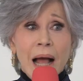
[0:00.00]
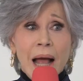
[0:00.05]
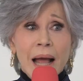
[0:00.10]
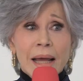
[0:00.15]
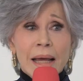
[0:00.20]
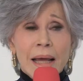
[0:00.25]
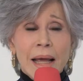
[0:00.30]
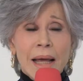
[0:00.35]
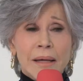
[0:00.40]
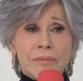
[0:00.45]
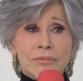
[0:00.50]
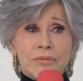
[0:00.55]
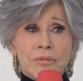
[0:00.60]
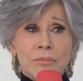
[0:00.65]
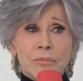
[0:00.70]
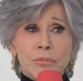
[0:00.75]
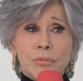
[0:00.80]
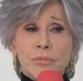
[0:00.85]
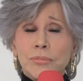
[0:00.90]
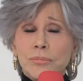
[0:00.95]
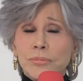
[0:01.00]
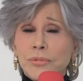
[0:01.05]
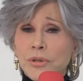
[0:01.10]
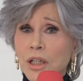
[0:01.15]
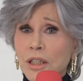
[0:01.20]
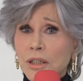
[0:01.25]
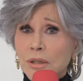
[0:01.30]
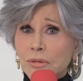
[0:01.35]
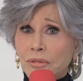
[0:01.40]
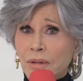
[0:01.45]
I have
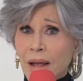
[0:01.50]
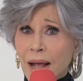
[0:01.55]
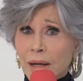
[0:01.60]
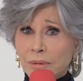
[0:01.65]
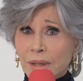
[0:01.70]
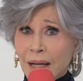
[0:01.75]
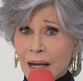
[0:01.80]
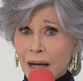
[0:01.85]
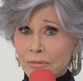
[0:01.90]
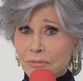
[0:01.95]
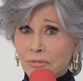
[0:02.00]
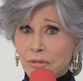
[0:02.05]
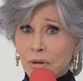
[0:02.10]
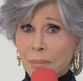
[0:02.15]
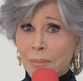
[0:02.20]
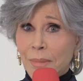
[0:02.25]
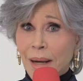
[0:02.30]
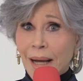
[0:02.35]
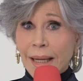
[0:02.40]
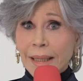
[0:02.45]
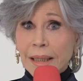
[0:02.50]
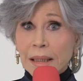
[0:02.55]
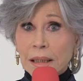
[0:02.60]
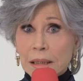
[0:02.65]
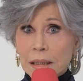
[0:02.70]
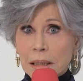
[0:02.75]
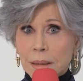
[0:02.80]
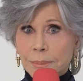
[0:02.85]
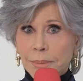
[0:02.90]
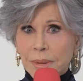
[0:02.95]
just found out from my
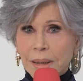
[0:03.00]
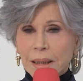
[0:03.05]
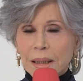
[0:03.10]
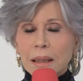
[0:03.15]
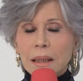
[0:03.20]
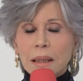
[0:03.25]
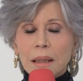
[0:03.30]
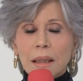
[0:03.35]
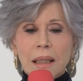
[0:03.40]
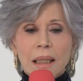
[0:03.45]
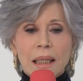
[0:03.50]
husband